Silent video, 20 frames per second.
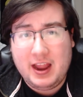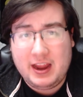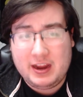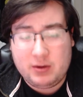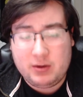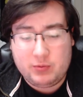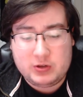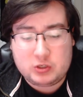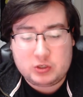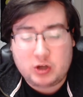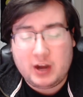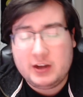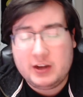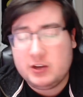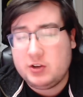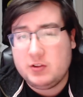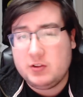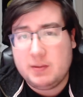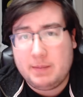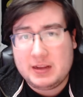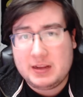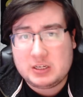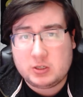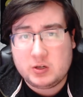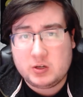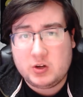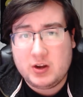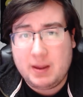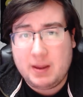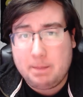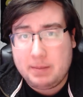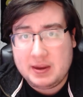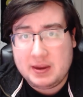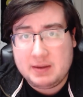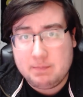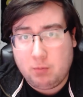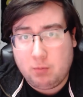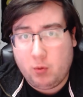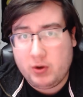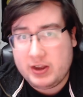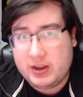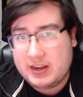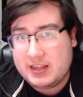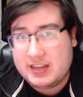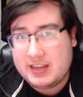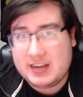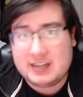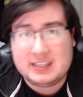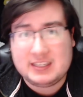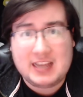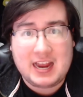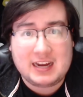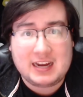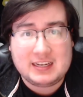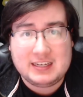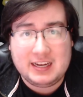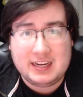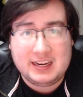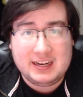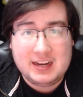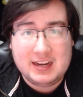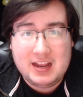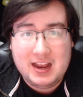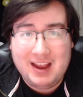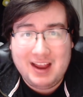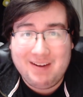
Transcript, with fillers: and we tried to do the best we could at pinpointing the exact date.